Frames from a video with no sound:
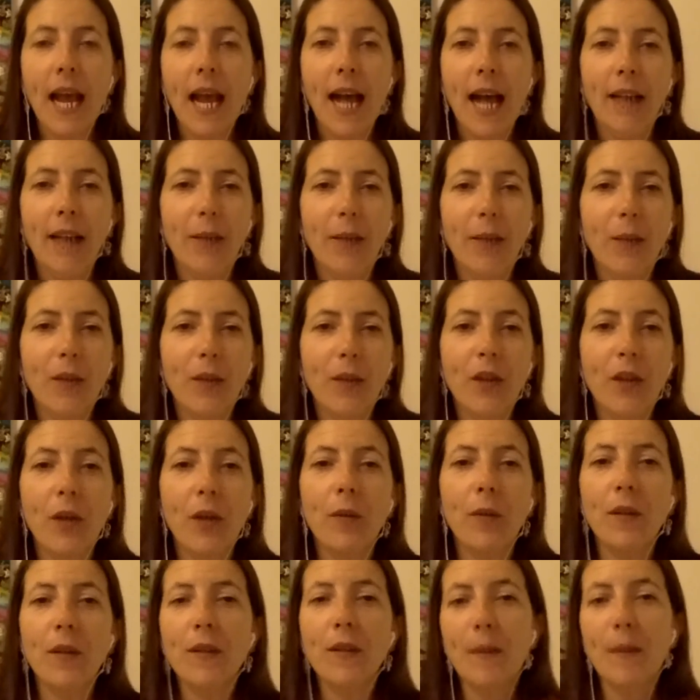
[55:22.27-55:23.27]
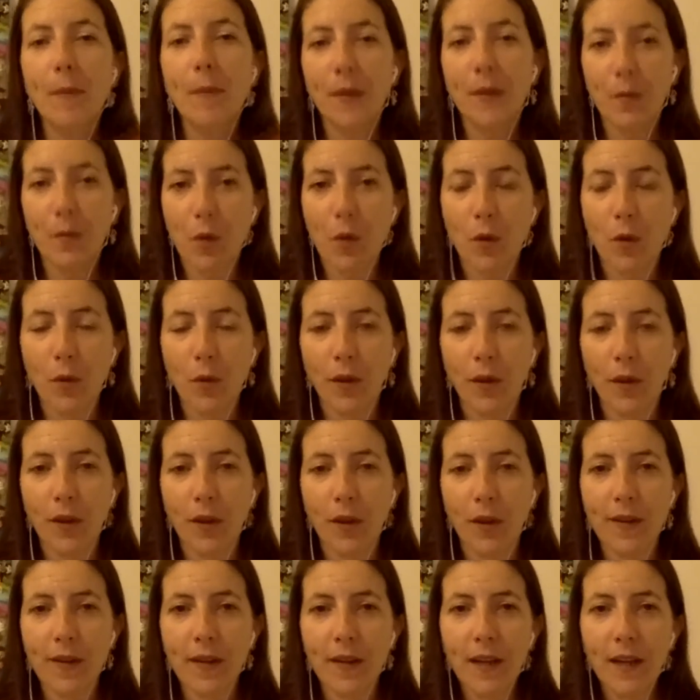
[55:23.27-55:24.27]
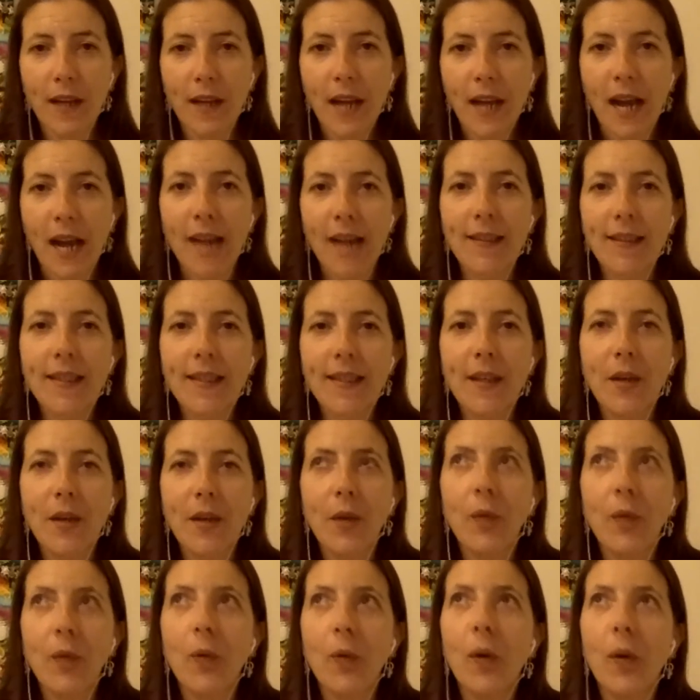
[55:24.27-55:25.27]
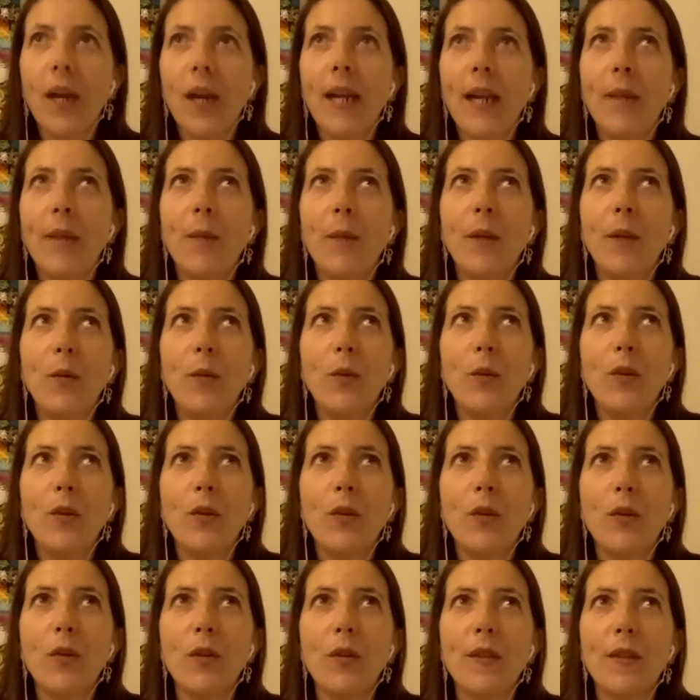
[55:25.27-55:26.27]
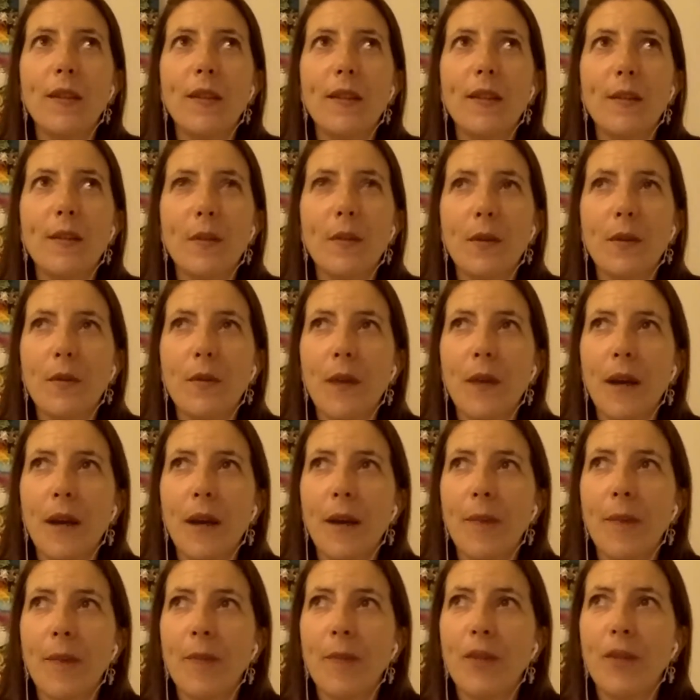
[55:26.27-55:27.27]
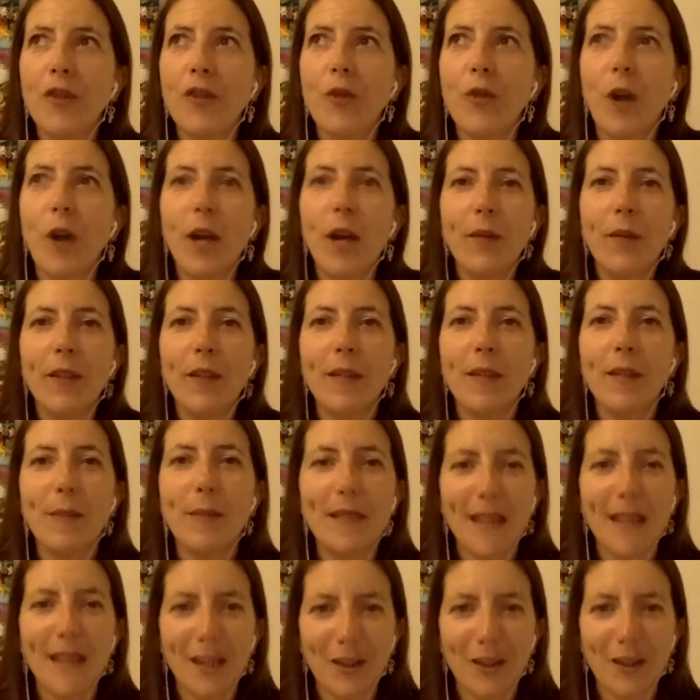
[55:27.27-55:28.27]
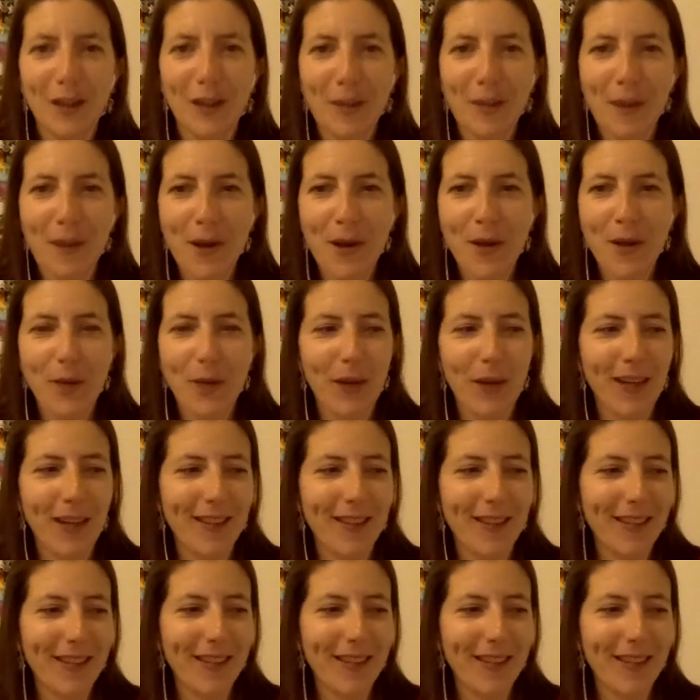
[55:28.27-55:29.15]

And if we don't, there's something wrong with us. And so there's this sort of striving to be sexually perfect.